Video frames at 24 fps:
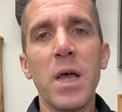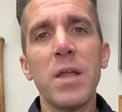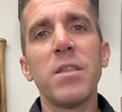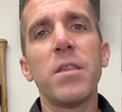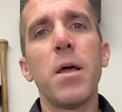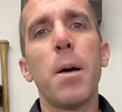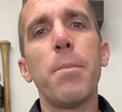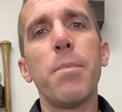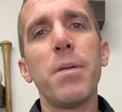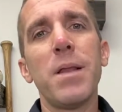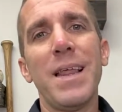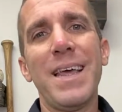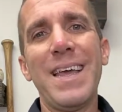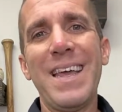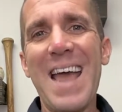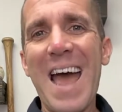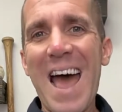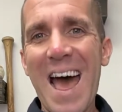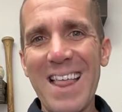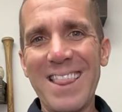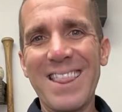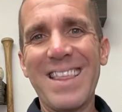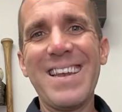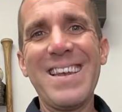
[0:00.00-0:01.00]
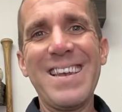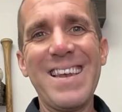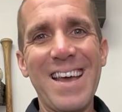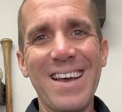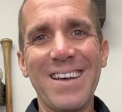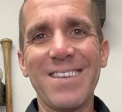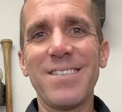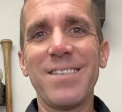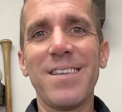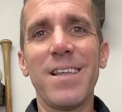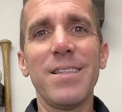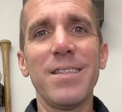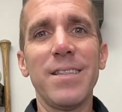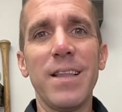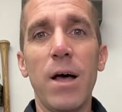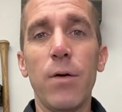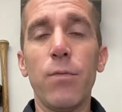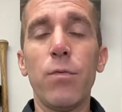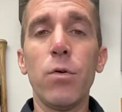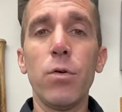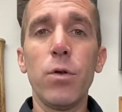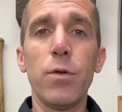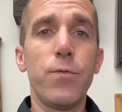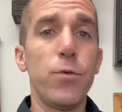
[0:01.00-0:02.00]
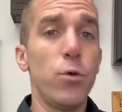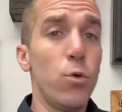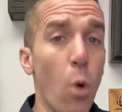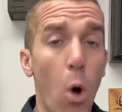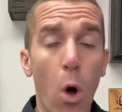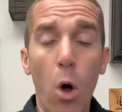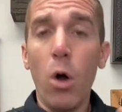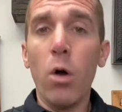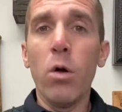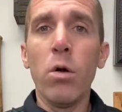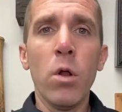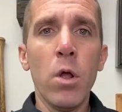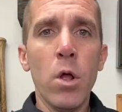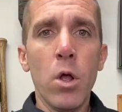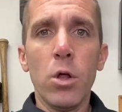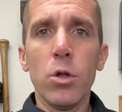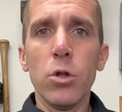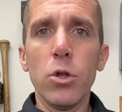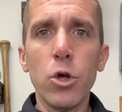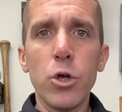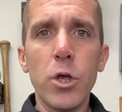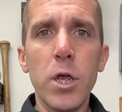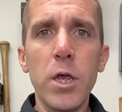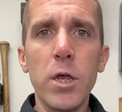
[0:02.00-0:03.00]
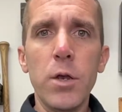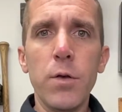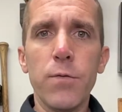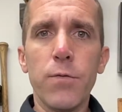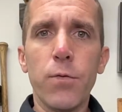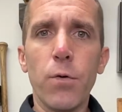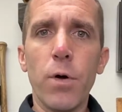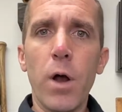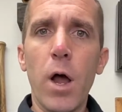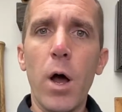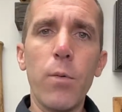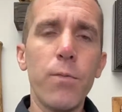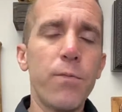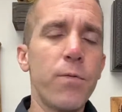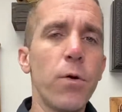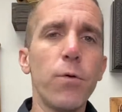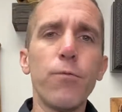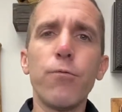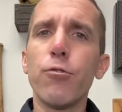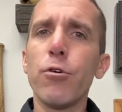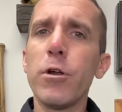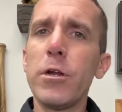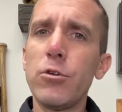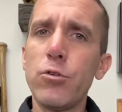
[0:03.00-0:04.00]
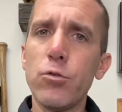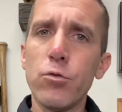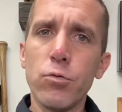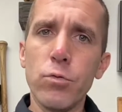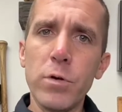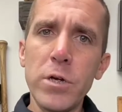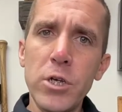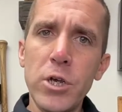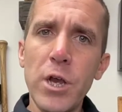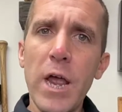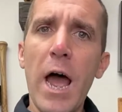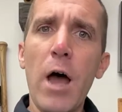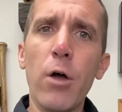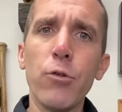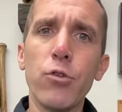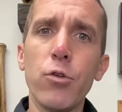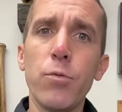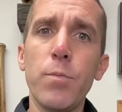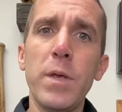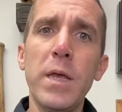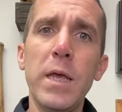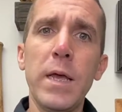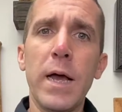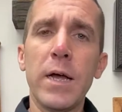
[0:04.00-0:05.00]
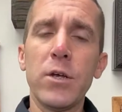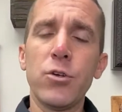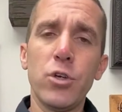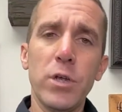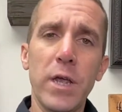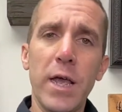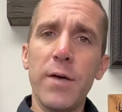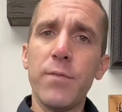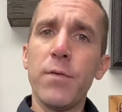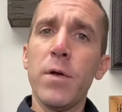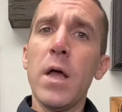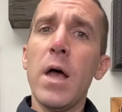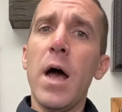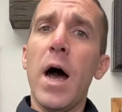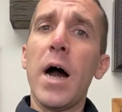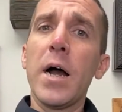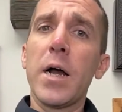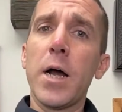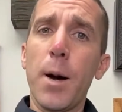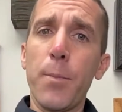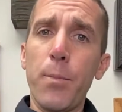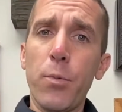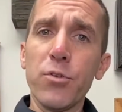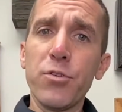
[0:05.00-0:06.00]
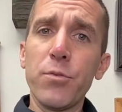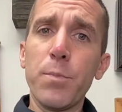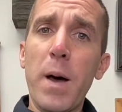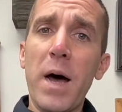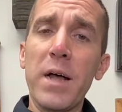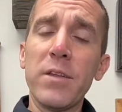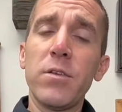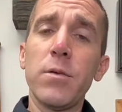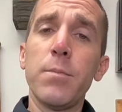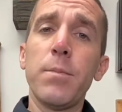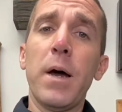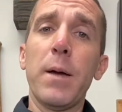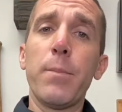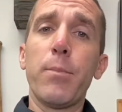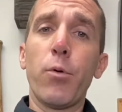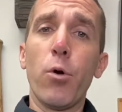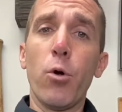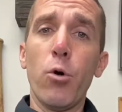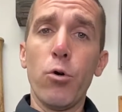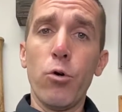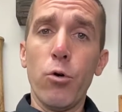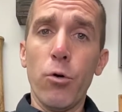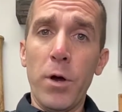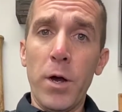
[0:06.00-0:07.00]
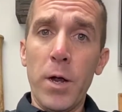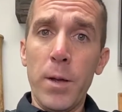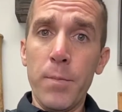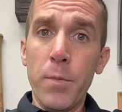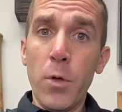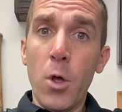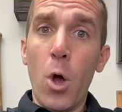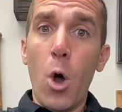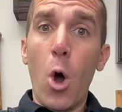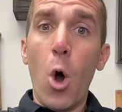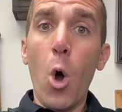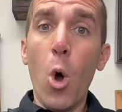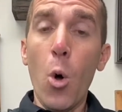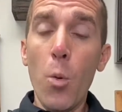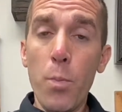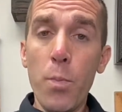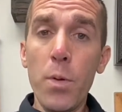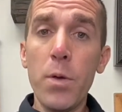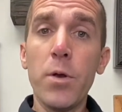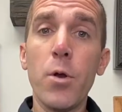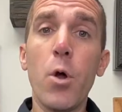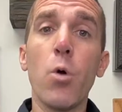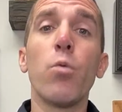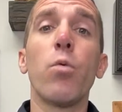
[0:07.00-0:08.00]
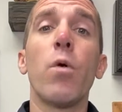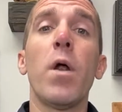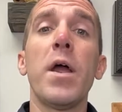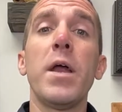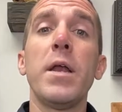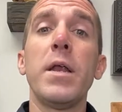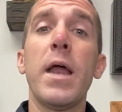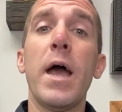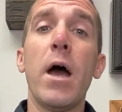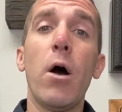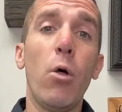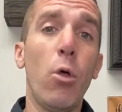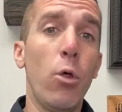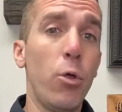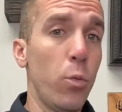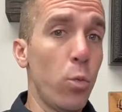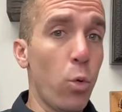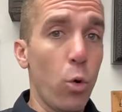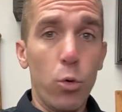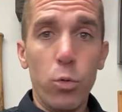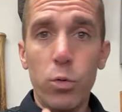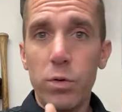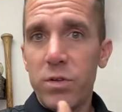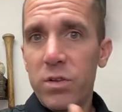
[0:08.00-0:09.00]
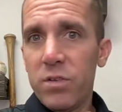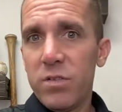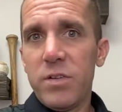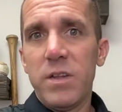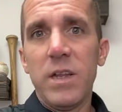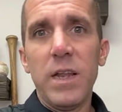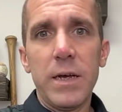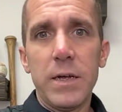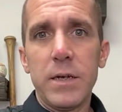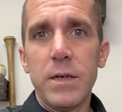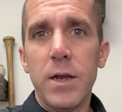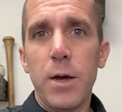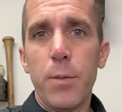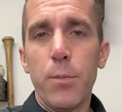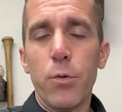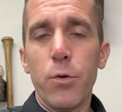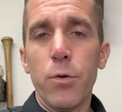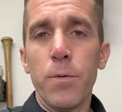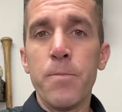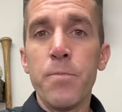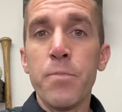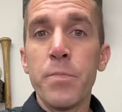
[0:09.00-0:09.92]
to play at the next level. And if you are looking for help, feel free to reach out to me. I actually have a couple spots in my program open right now. I only work with a select number